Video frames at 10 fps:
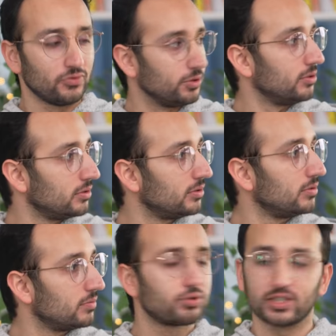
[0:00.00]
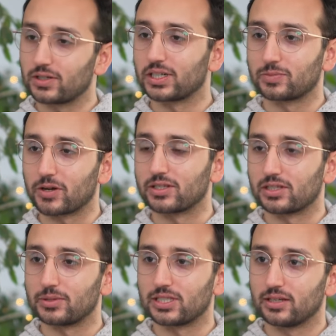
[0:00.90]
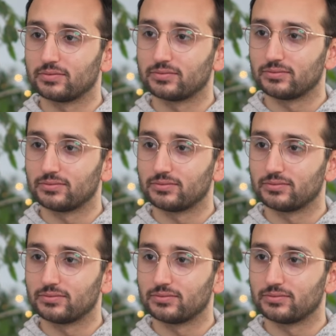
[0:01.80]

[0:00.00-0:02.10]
overall, pretty solid experience, I would say.